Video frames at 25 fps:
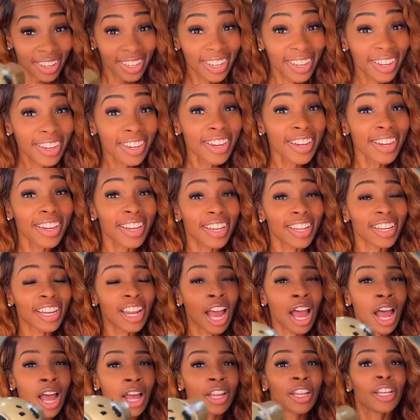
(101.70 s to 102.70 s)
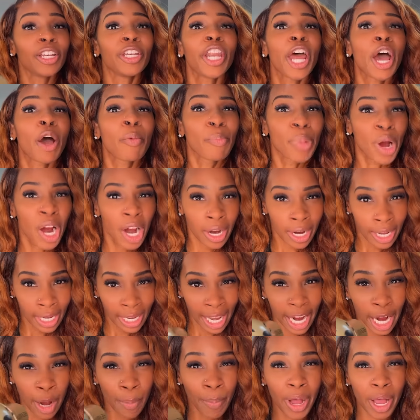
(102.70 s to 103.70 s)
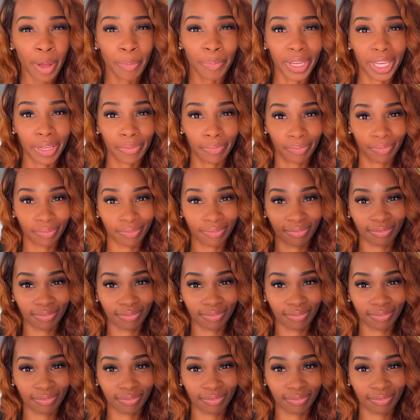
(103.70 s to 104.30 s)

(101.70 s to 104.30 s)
Good. Now bark like a puppy.